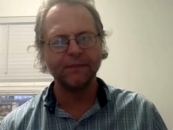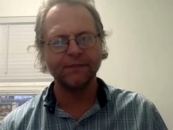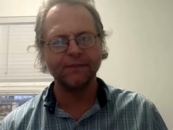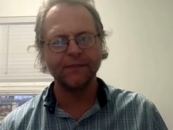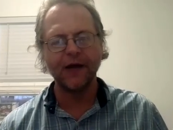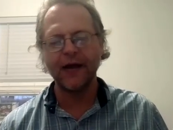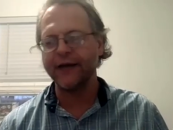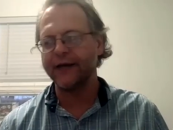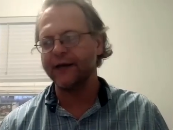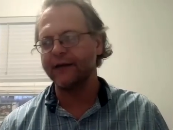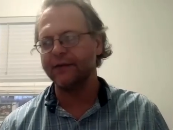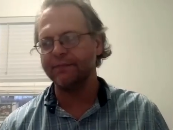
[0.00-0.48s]

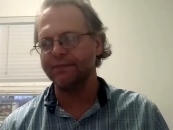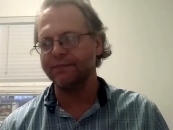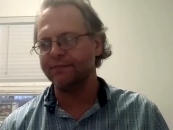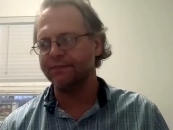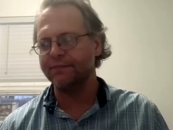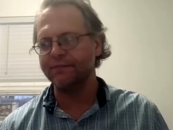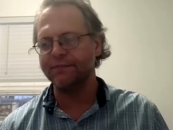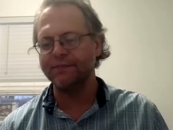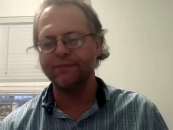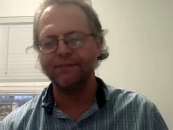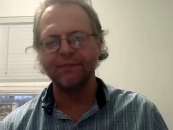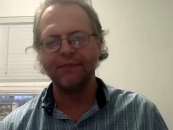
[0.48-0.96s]
I can,
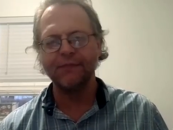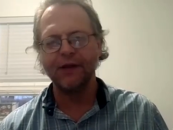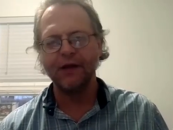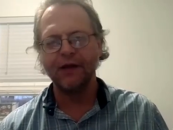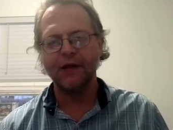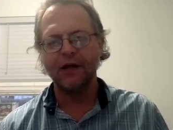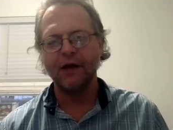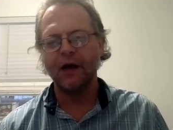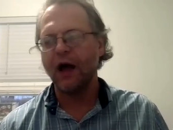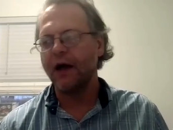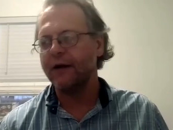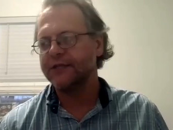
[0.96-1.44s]

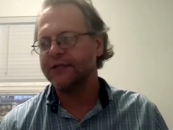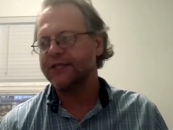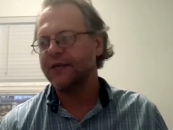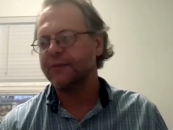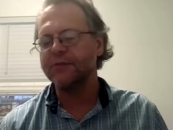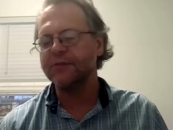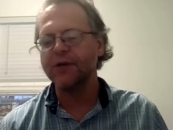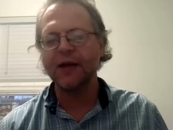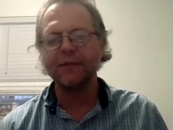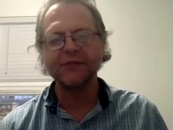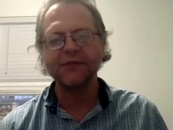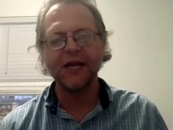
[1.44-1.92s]

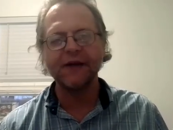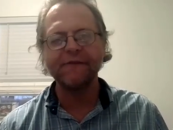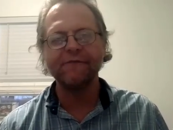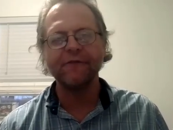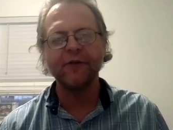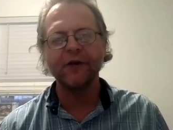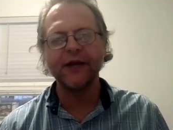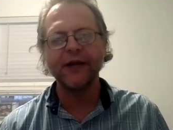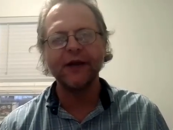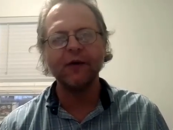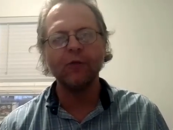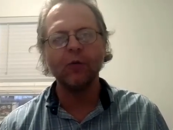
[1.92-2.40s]
sometimes I
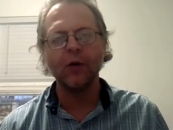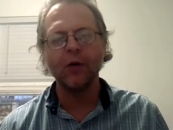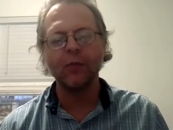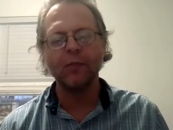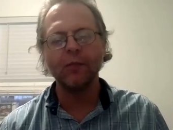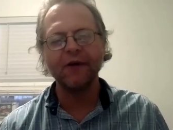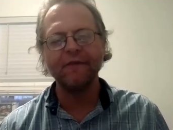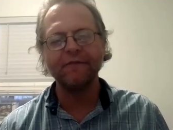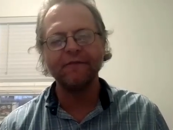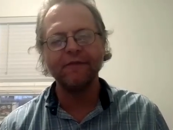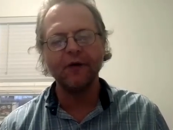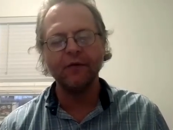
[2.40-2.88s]
forget where
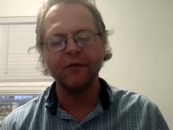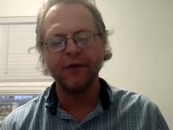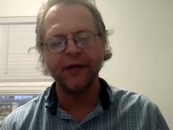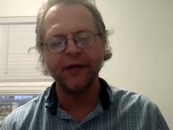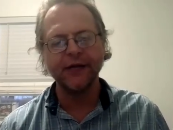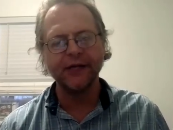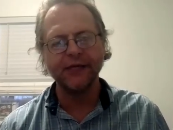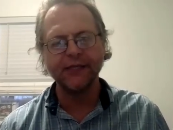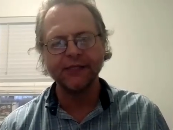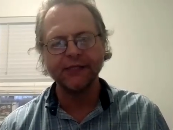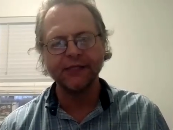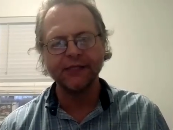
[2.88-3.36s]
my phone
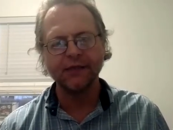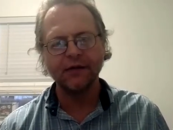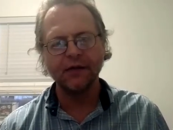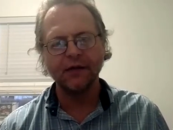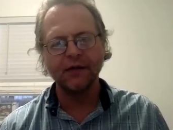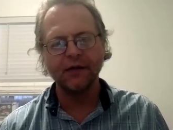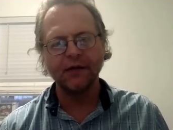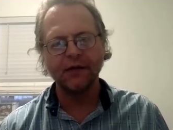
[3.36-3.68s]
is.